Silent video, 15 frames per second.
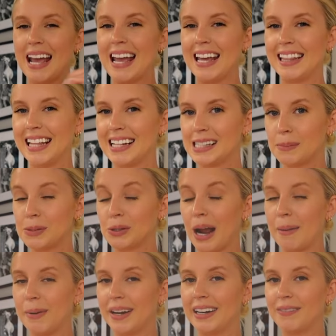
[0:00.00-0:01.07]
Hit that
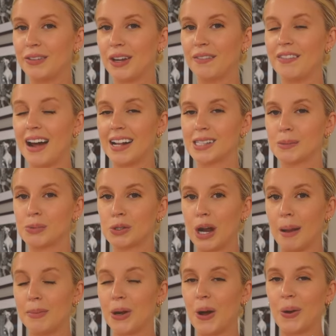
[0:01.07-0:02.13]
subscribe button if you have not
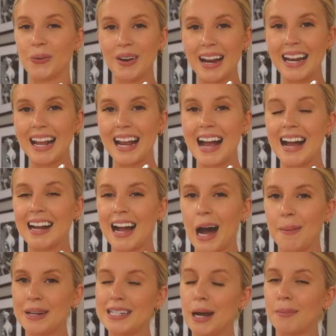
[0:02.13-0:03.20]
subscribed already.
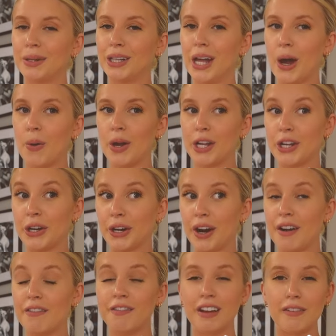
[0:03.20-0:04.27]
Comment down below your
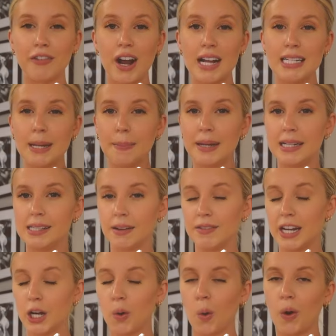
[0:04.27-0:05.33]
favorite piece of
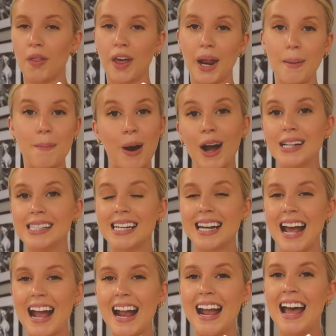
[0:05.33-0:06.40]
decor that I bought
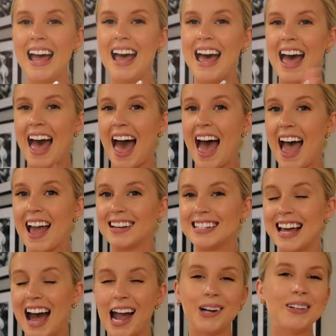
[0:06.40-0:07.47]
today.
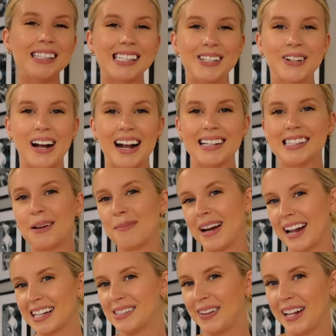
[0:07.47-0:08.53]
And I will see you guys in my
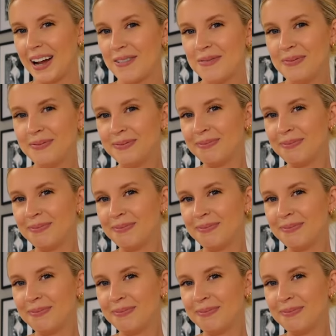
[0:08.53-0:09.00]
next video.